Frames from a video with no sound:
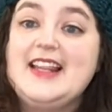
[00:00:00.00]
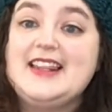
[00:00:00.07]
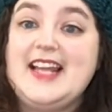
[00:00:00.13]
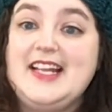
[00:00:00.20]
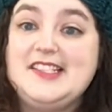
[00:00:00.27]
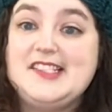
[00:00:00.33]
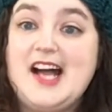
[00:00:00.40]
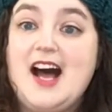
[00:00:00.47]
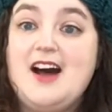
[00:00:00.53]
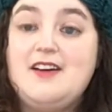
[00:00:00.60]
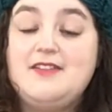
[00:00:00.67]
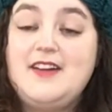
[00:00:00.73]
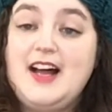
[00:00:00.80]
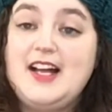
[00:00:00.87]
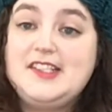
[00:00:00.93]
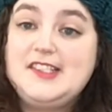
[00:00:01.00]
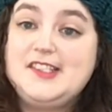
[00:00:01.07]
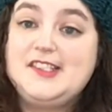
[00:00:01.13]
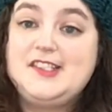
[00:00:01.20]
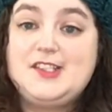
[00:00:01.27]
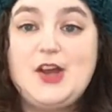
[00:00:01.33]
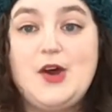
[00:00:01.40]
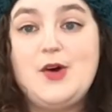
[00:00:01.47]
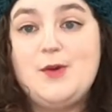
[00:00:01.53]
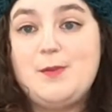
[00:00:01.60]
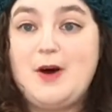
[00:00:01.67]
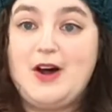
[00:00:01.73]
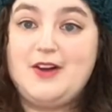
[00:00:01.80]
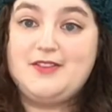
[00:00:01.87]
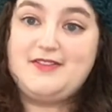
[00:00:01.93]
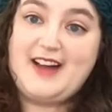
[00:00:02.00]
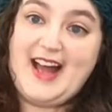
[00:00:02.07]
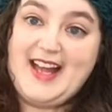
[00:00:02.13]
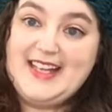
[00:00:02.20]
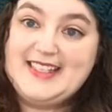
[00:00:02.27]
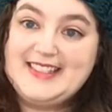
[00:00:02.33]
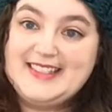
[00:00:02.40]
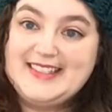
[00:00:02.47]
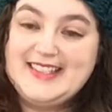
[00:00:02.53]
Let's have a snowball fight.